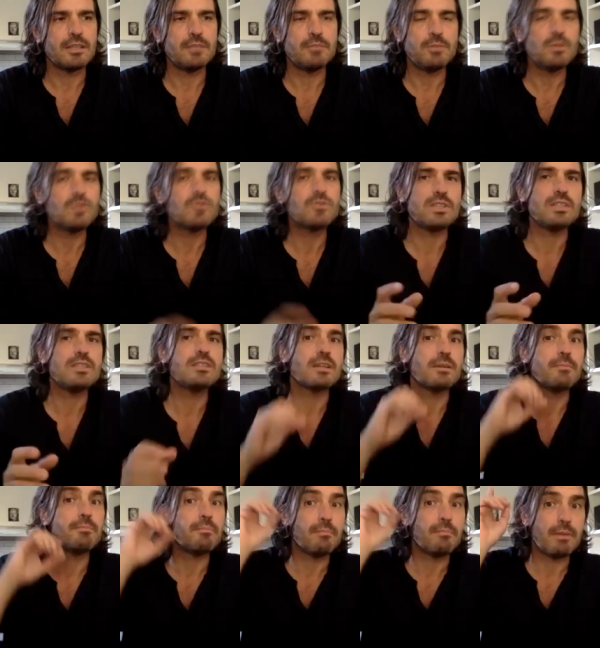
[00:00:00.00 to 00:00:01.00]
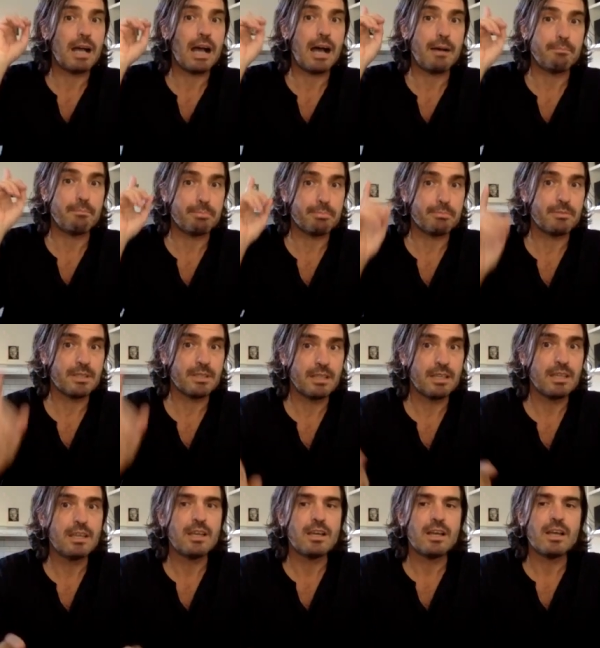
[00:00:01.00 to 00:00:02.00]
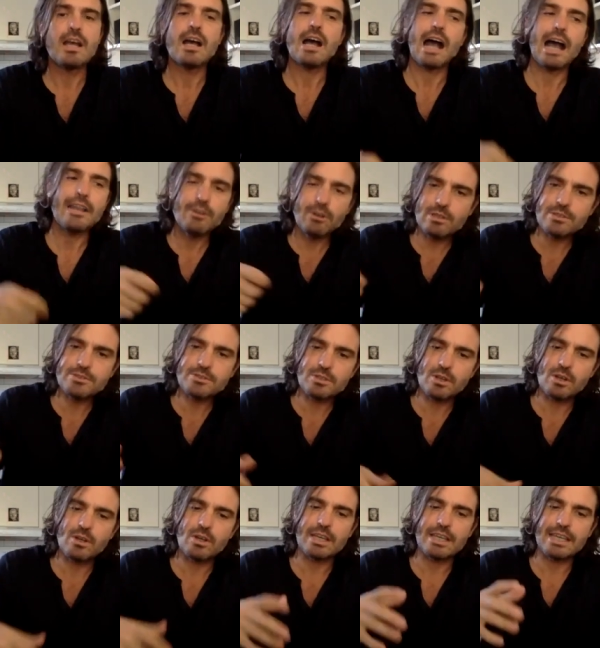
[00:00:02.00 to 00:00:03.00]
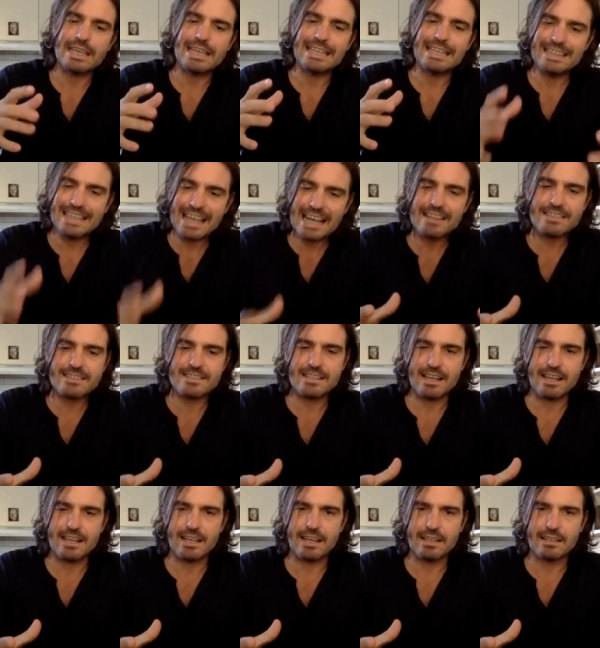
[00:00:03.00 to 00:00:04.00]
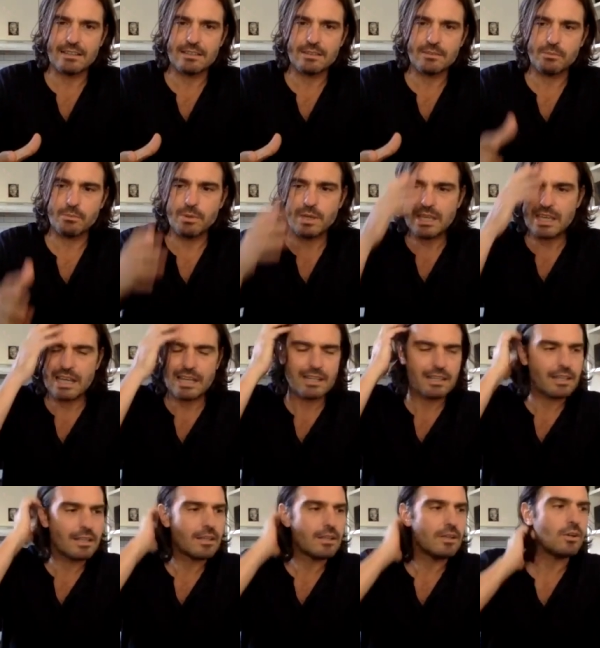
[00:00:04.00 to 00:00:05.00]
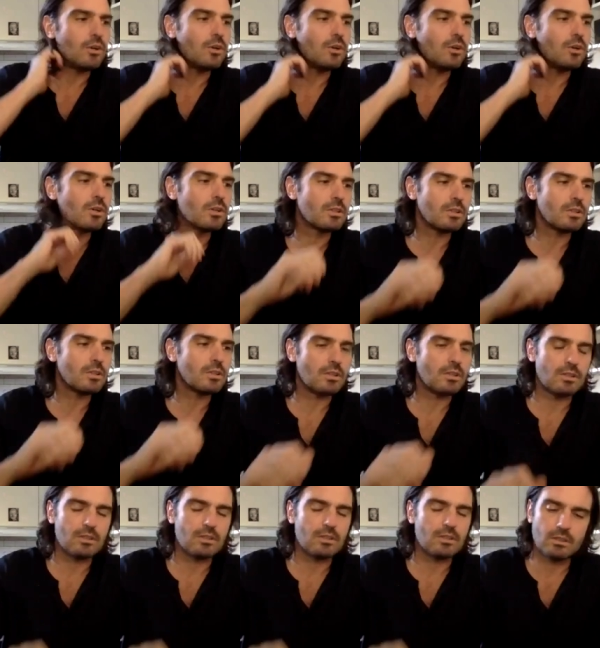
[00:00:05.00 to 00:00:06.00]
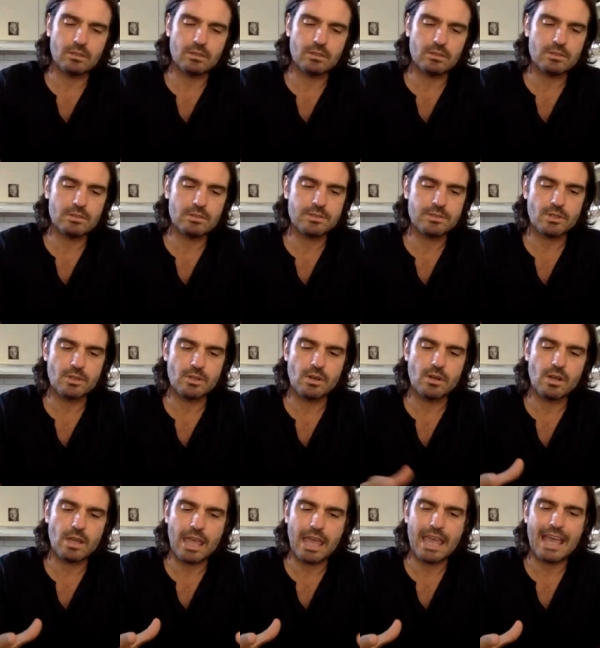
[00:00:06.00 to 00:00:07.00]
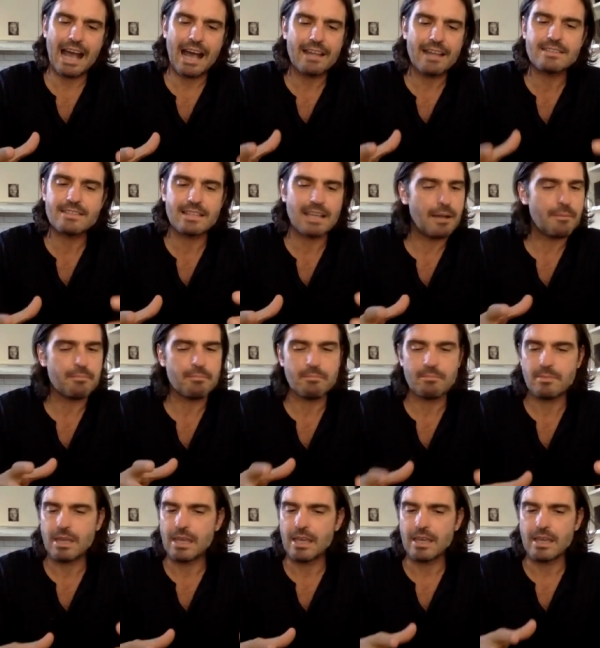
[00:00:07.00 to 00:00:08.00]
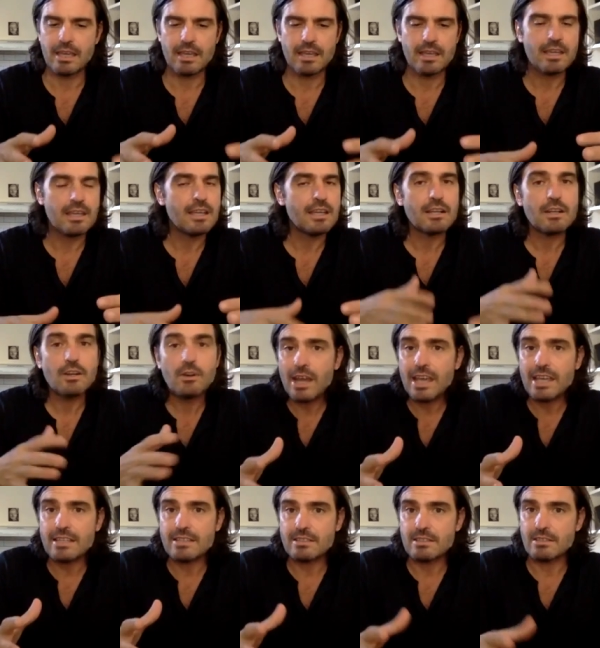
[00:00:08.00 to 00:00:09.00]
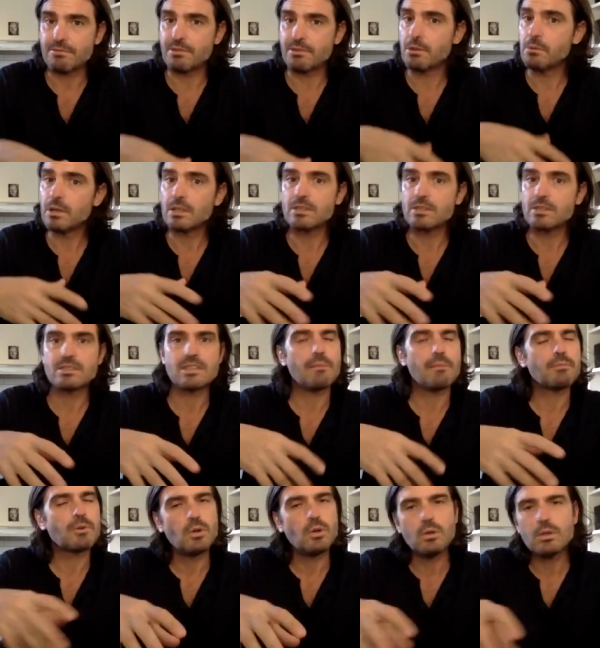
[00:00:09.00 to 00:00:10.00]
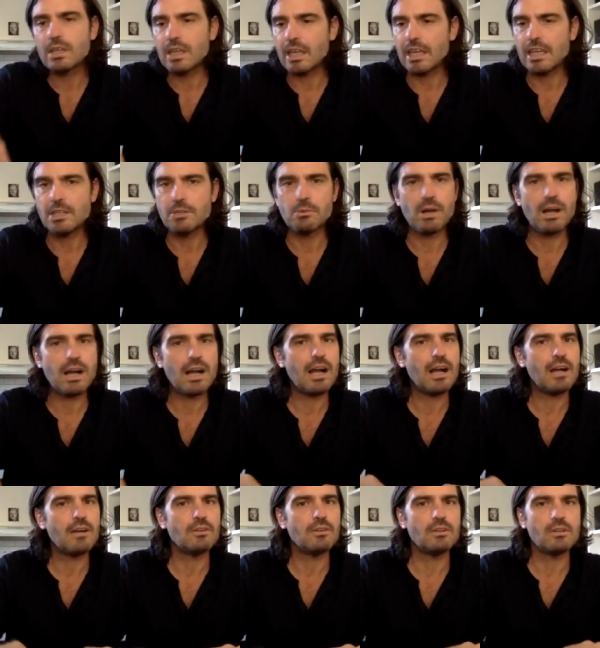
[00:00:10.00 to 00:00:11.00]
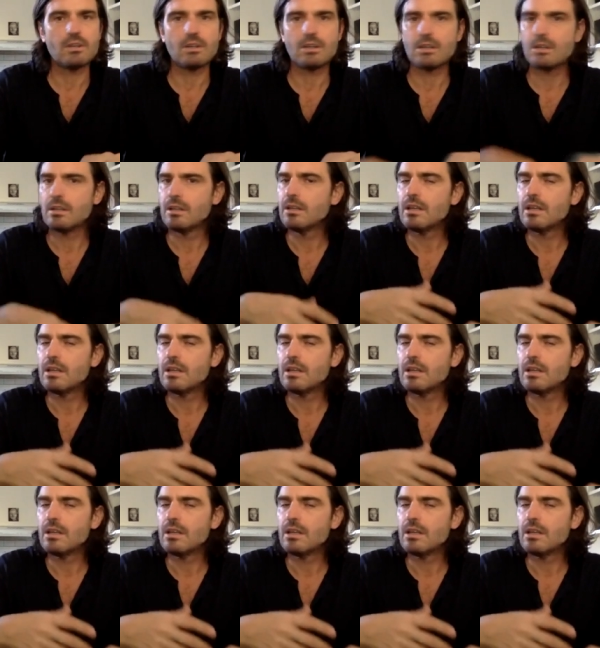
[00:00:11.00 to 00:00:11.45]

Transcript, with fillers: immune system up. And also in that mm-hmm. salad, we can or also uh, add some uh, grains if you want some cooked quinoa or